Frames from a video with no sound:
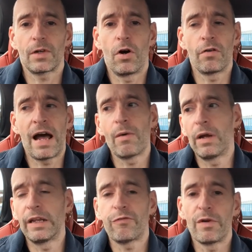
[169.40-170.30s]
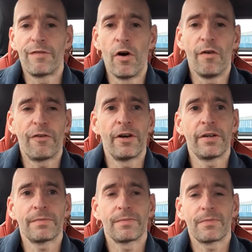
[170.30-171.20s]
all right, well, if we vote
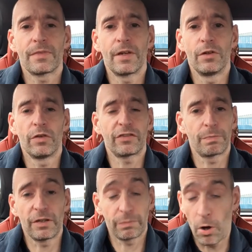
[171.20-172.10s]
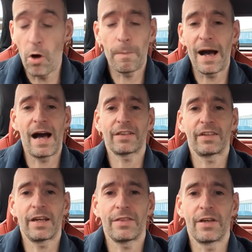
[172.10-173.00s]
for another small
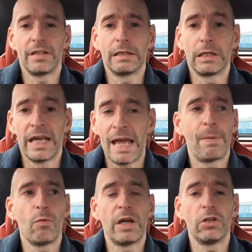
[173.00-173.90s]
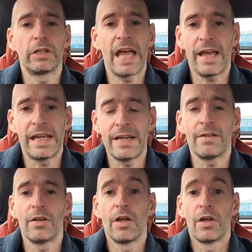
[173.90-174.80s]
party, then Labour will get
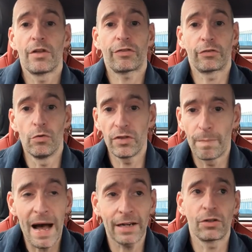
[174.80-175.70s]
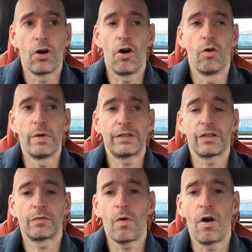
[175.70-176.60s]
in through the back door, which
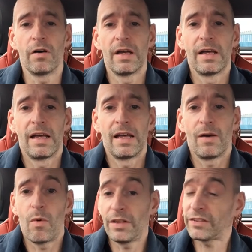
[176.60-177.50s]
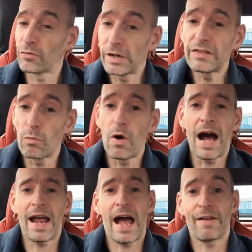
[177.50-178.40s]
is what this is the reason
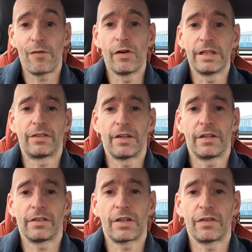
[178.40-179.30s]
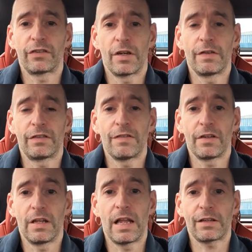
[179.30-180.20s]
why I voted Conservatives
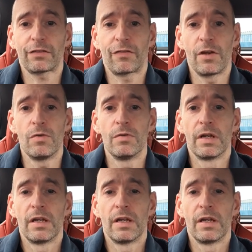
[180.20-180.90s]
at the last few